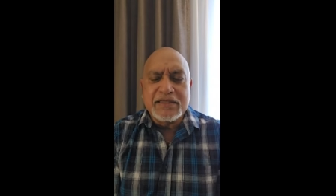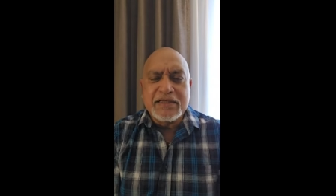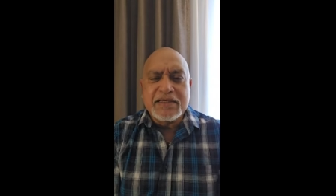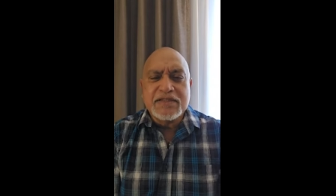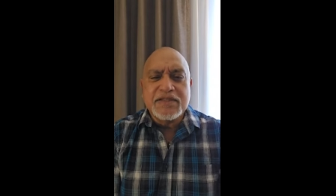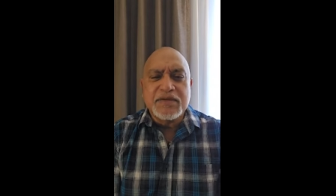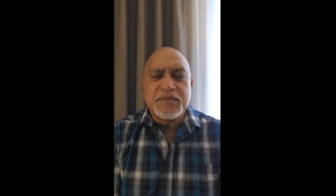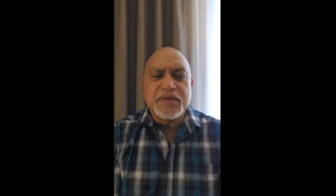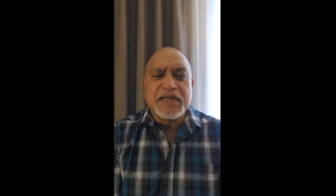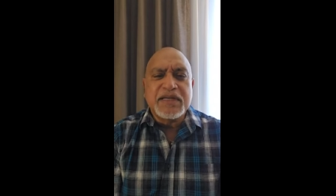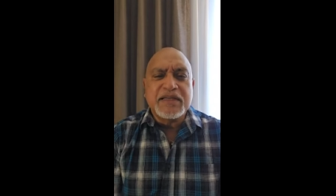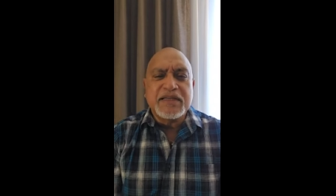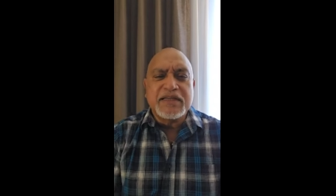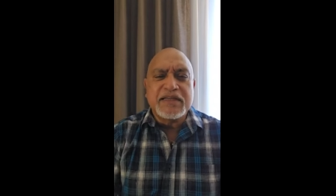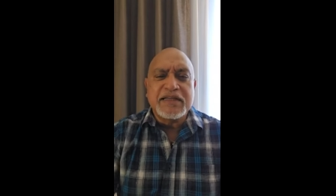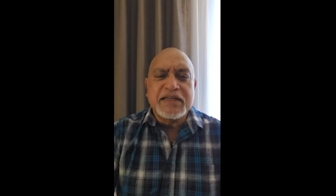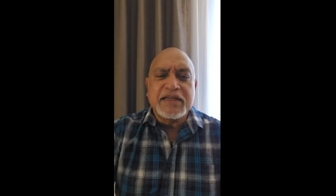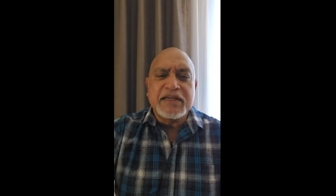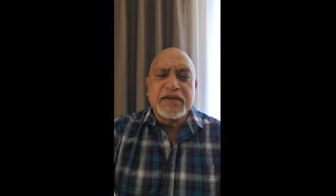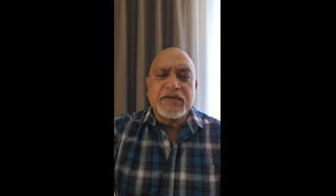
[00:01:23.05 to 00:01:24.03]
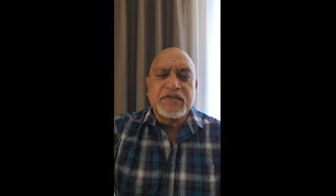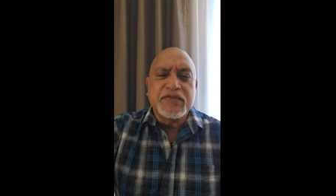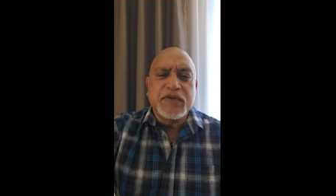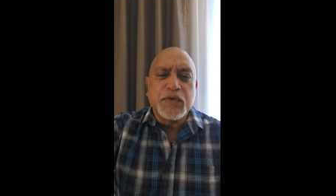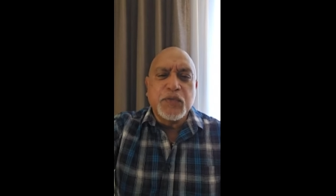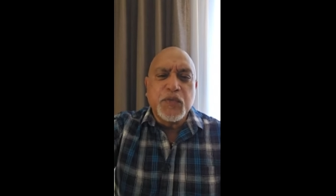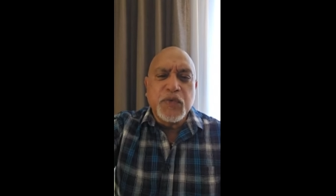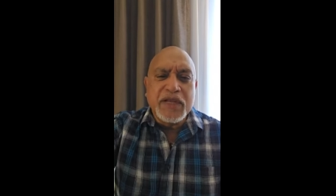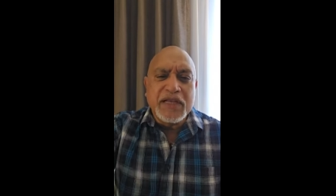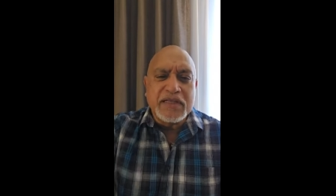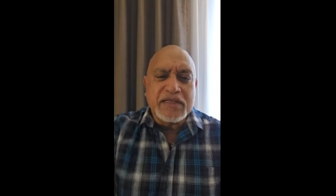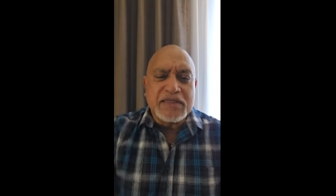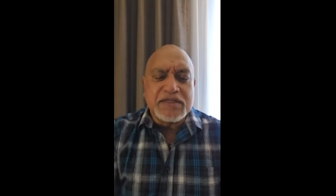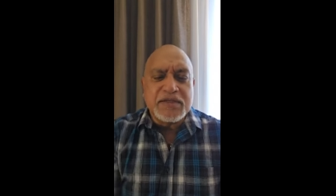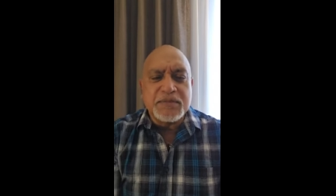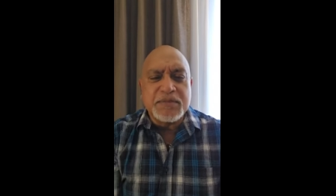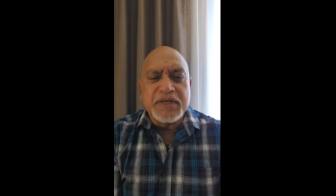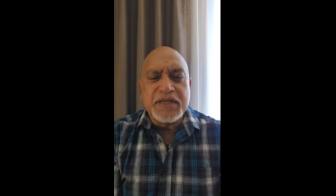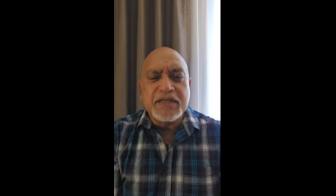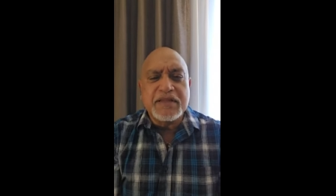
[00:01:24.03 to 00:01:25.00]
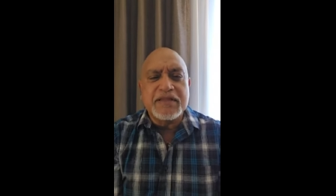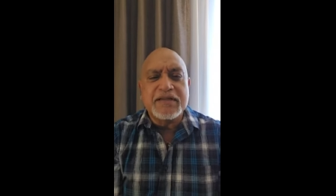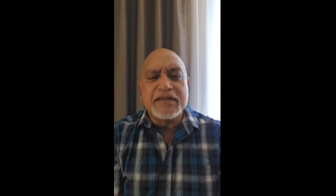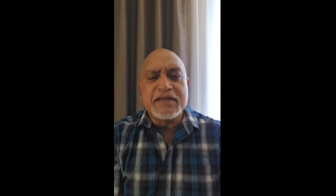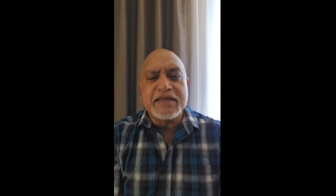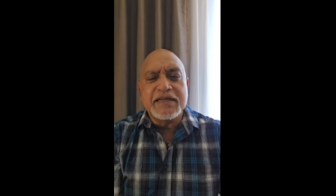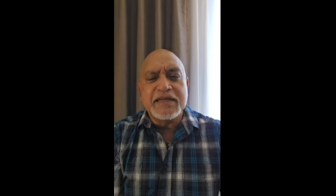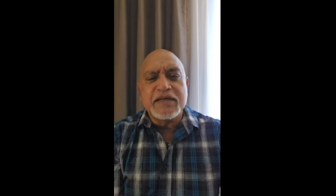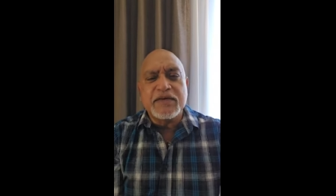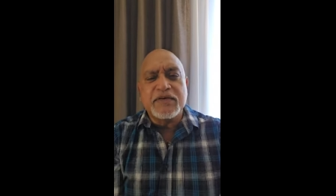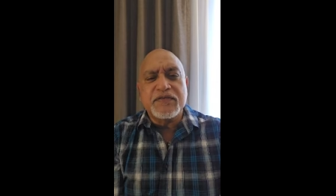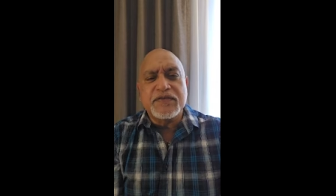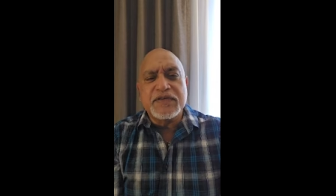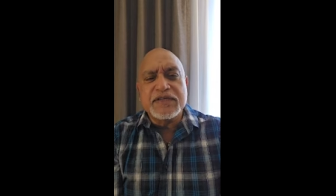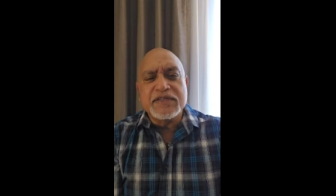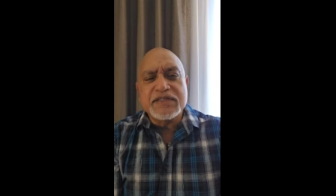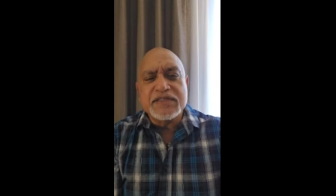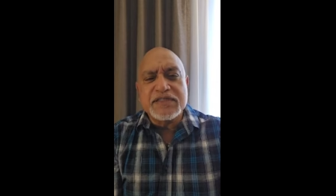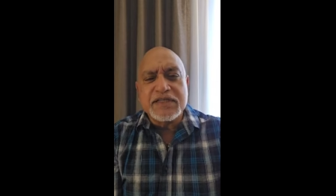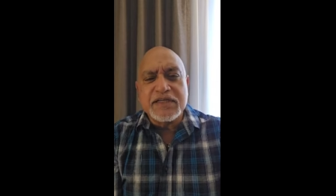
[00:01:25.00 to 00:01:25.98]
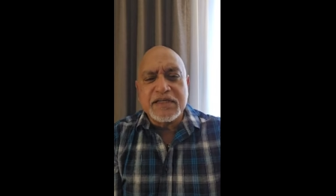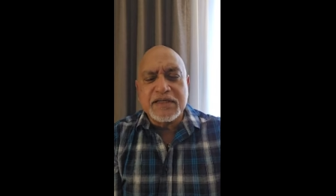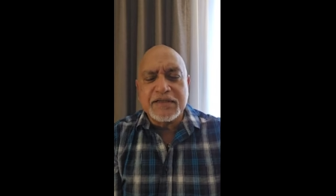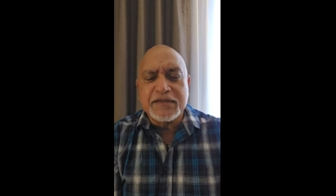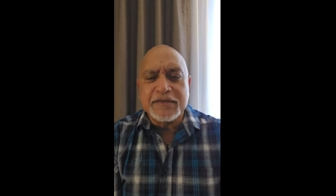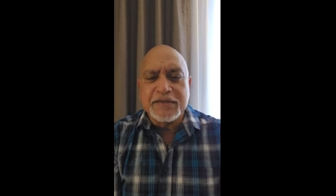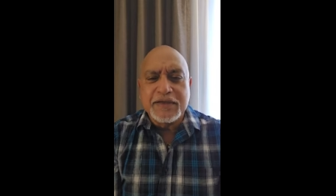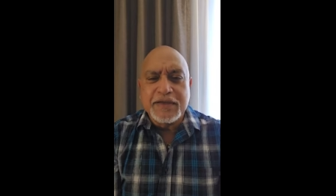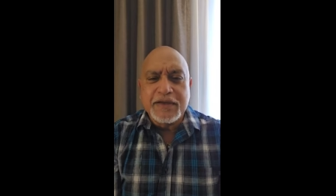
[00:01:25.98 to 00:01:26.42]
somebody to take care of the wind, somebody to take care of the sun,